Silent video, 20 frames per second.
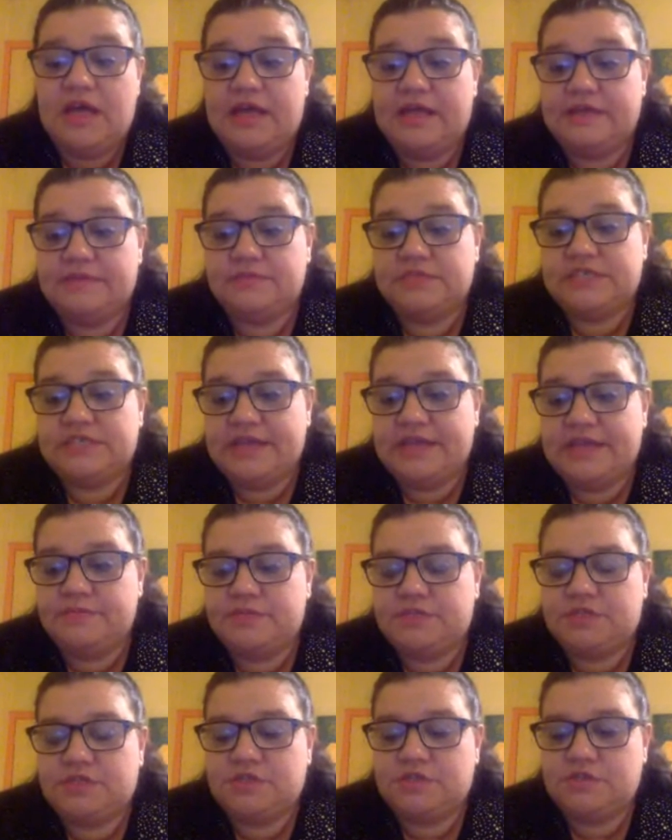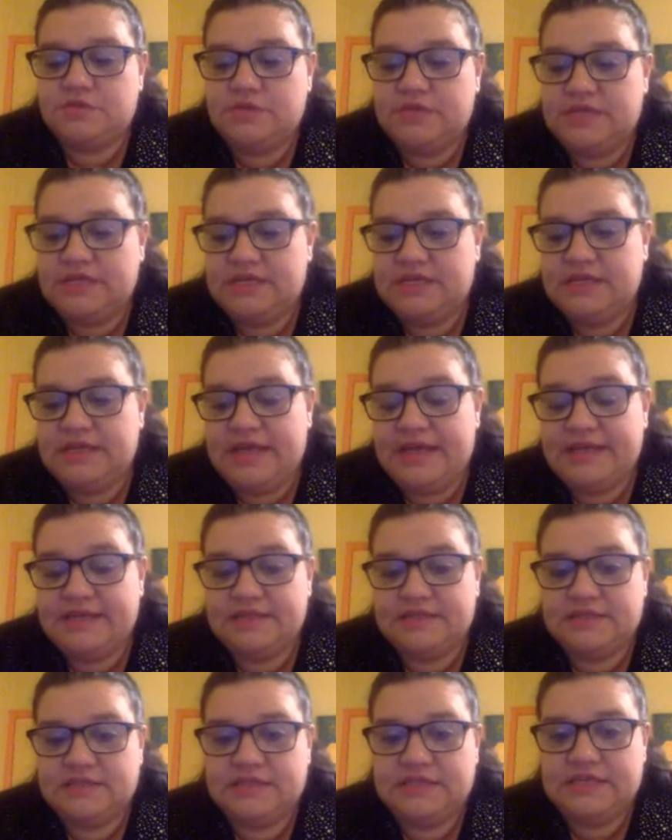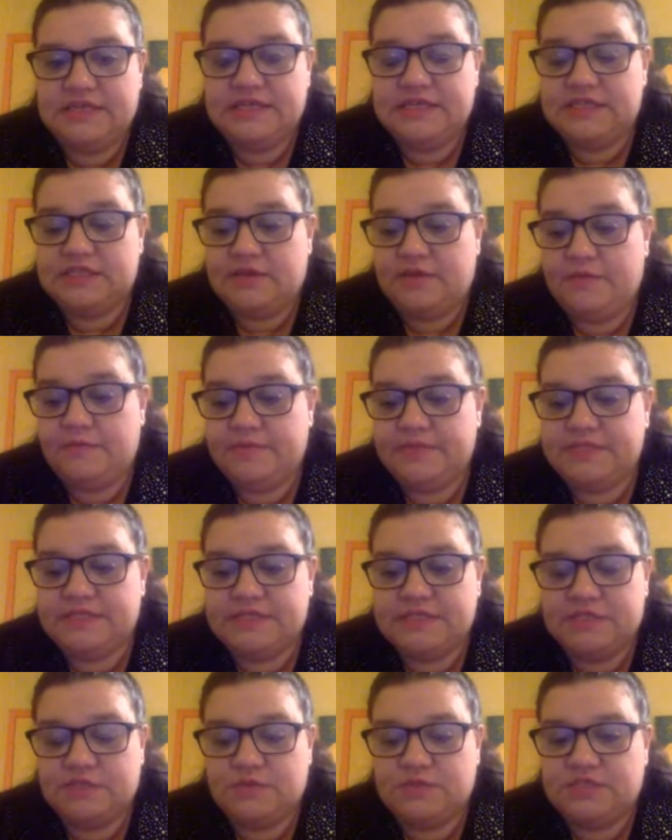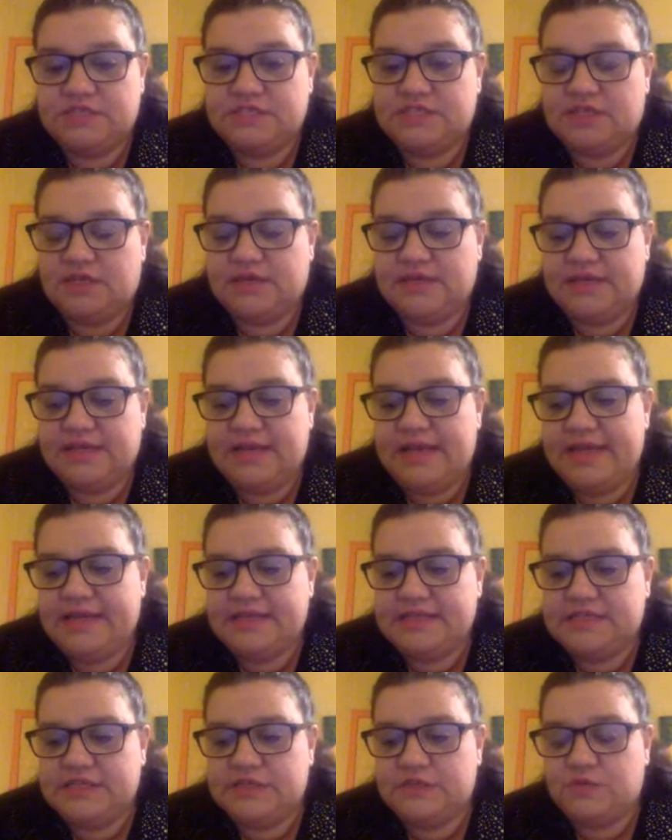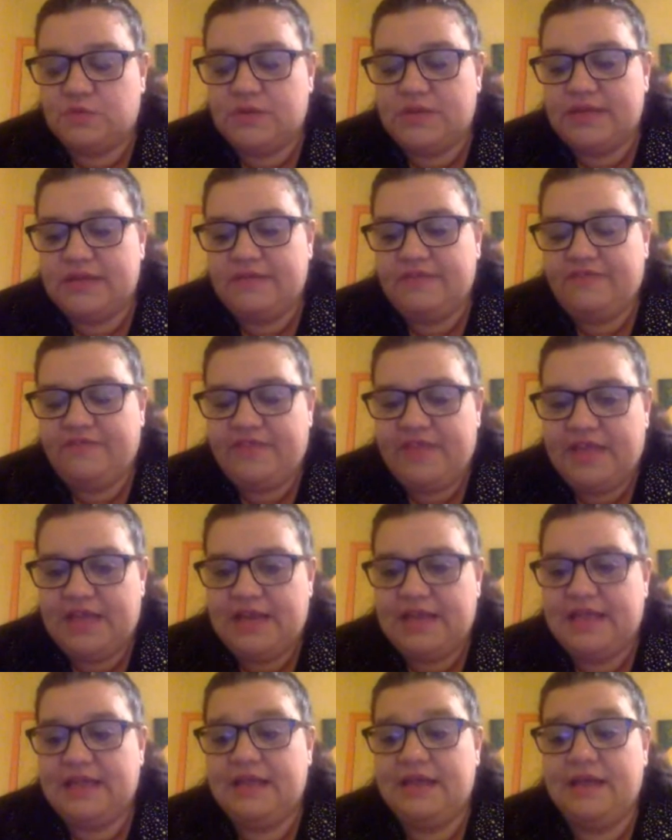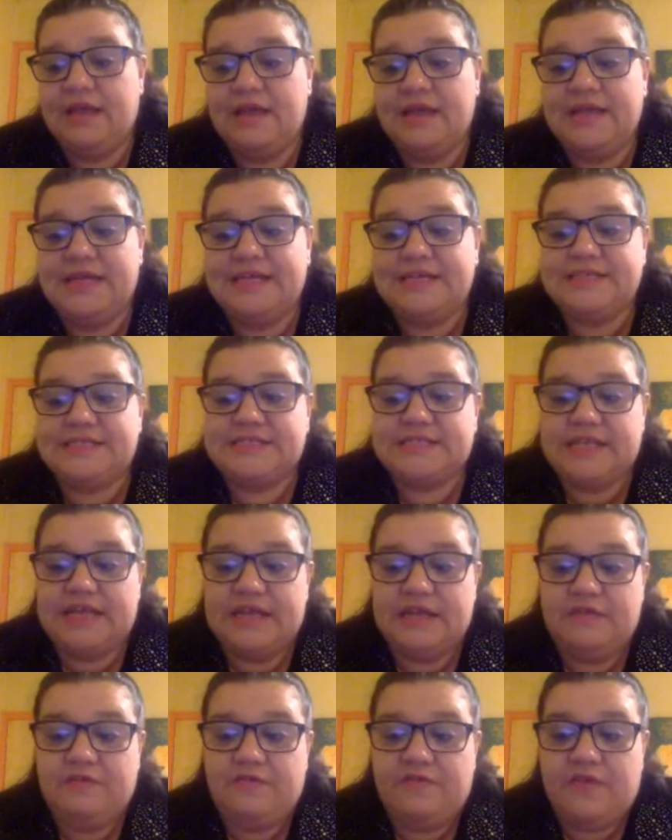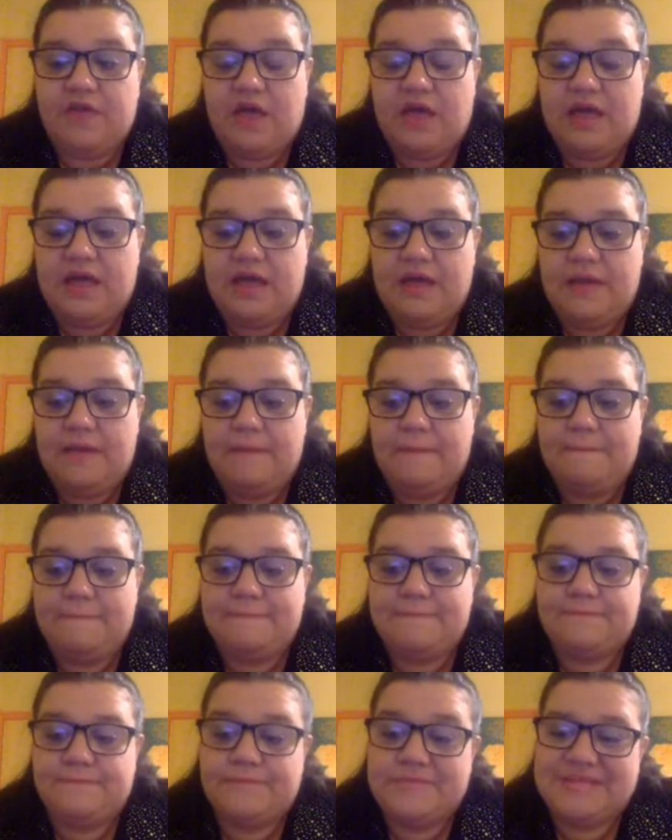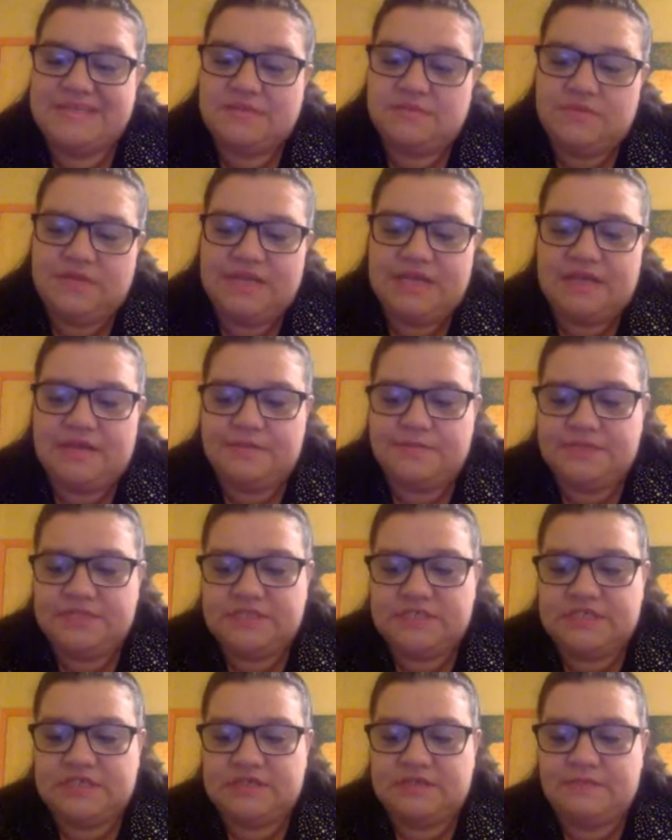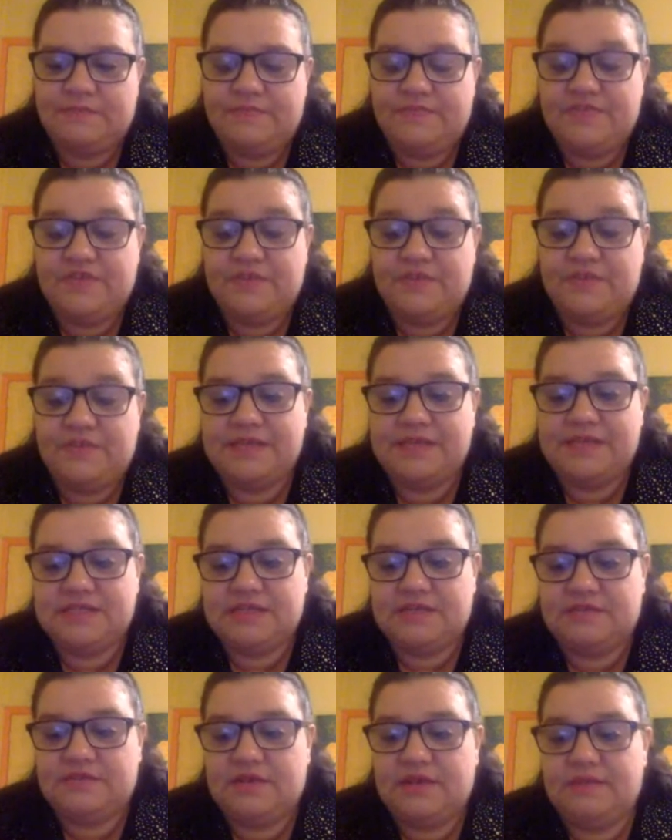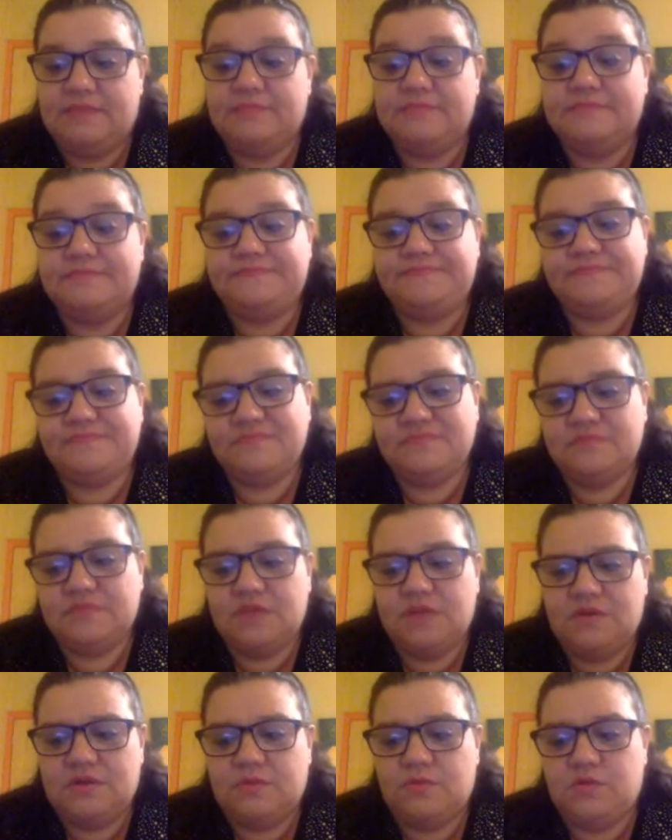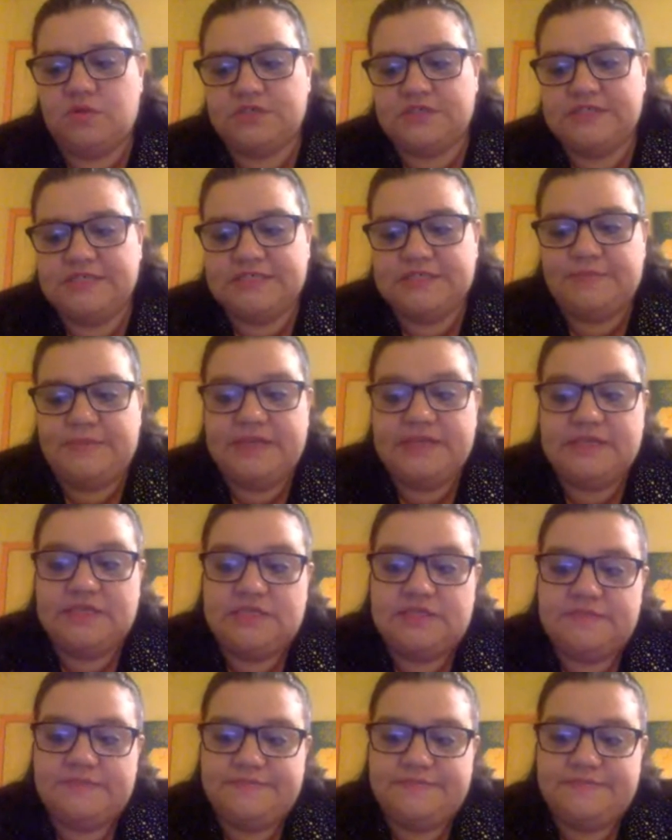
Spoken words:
James too. He has his own business which is unconnected. We're fairly safe. When it comes to Peter, I watch this space.